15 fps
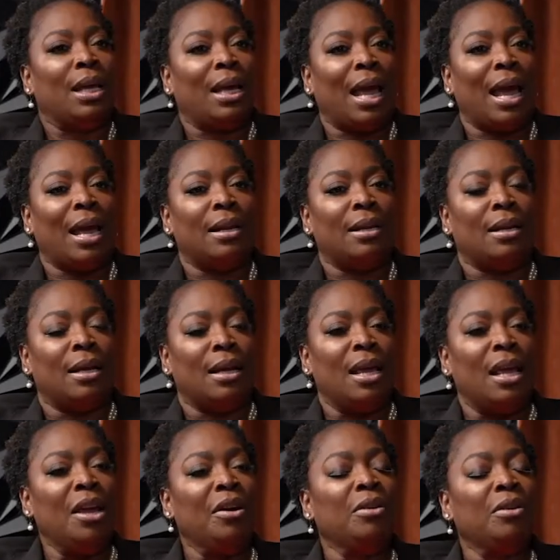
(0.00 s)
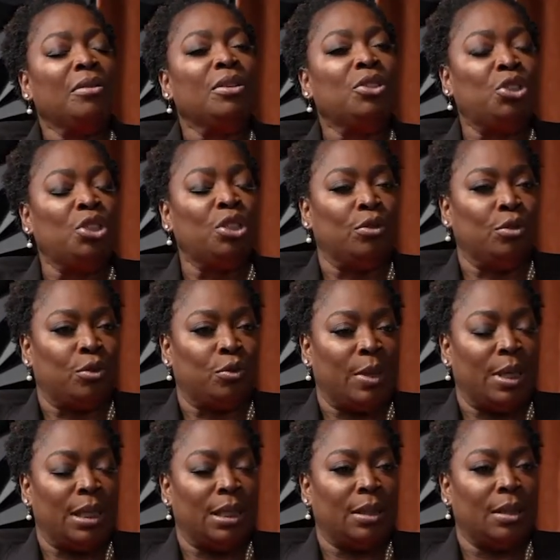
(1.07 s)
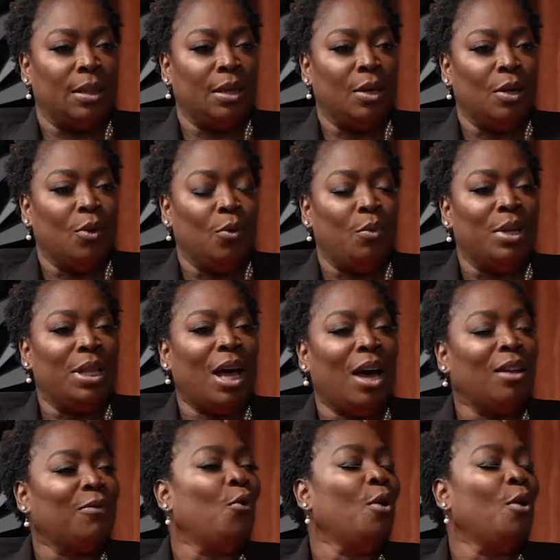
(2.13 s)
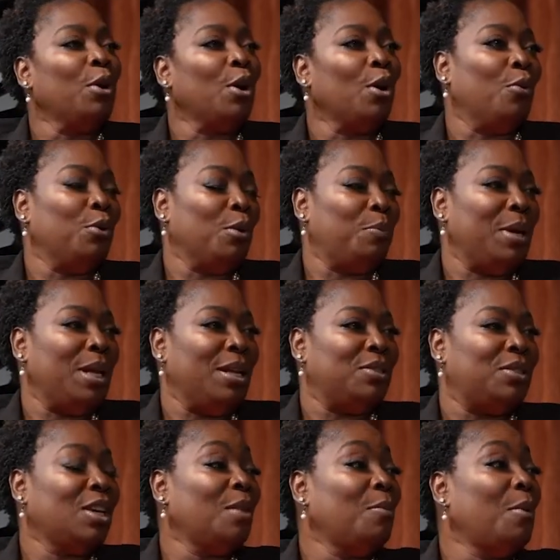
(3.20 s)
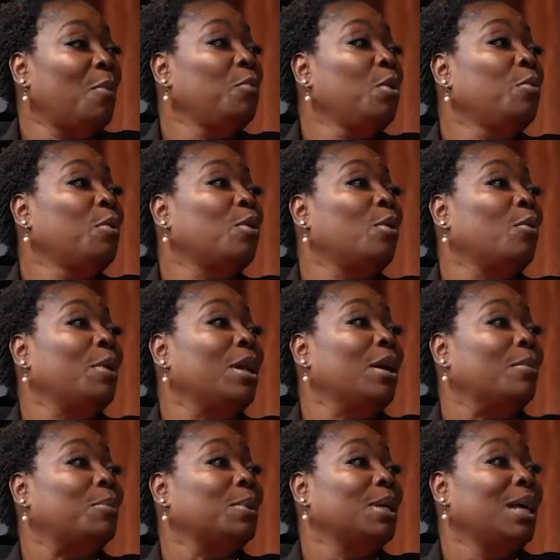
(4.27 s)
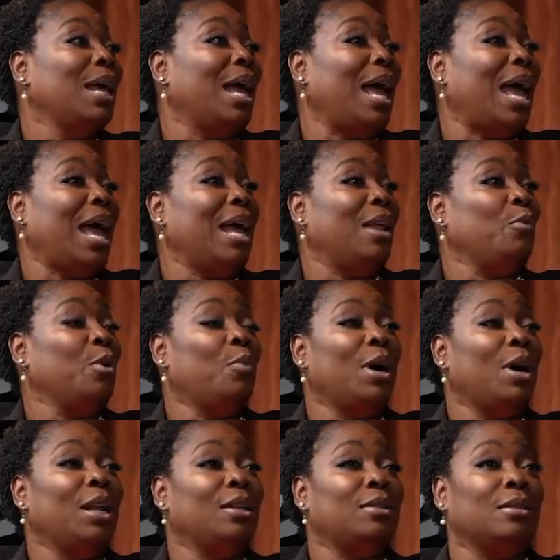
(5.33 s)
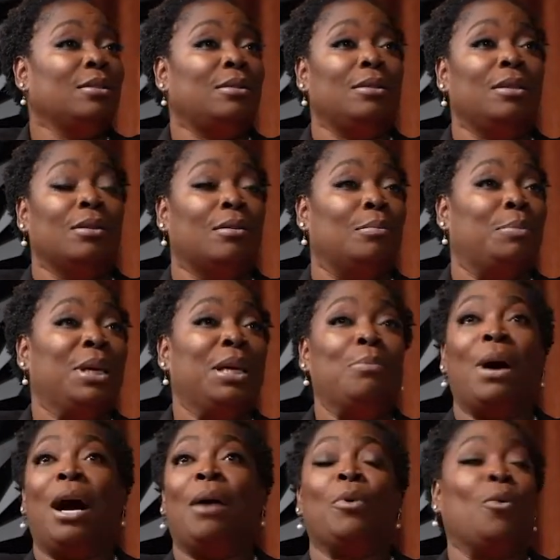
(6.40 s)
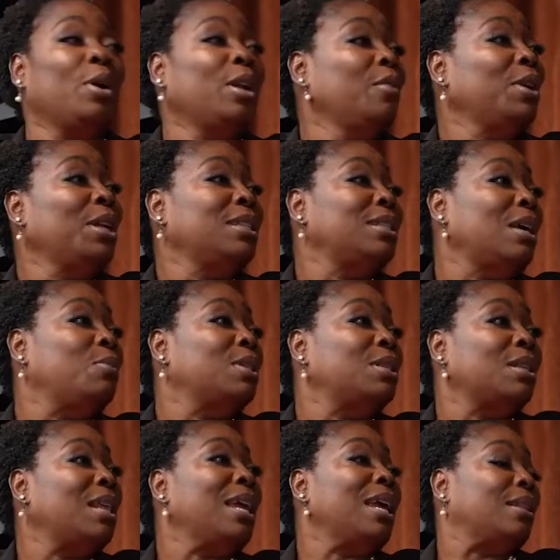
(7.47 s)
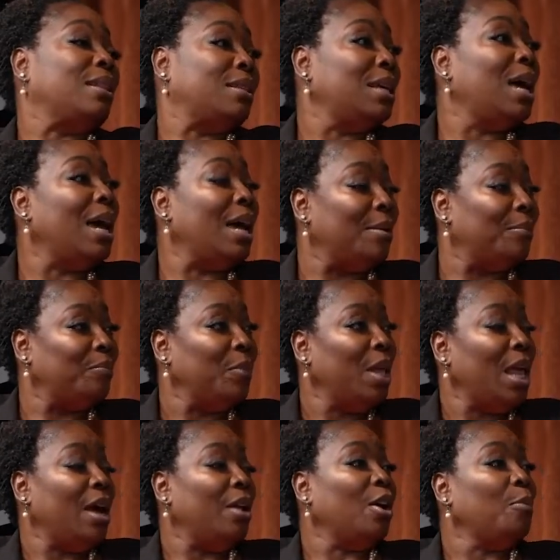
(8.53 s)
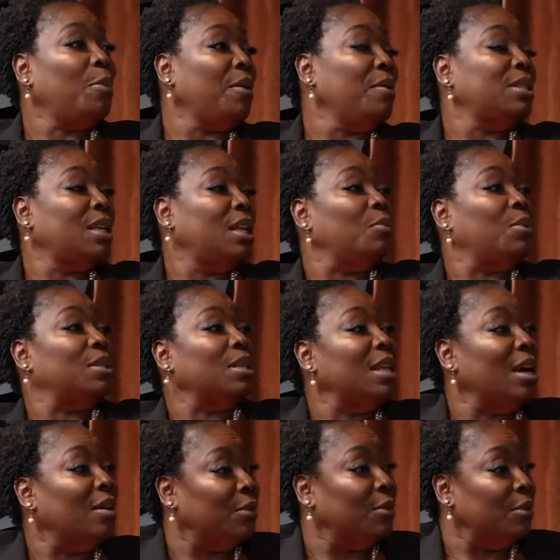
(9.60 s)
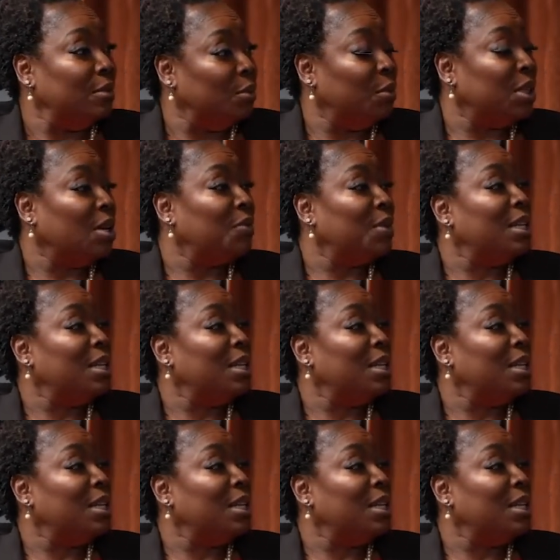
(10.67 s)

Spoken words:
can hear the children without forming our own opinions? Think about when we were growing up and we wanted to, bebop or whatever it is that was the thing at the time. And our parents said it was the devil. It was of the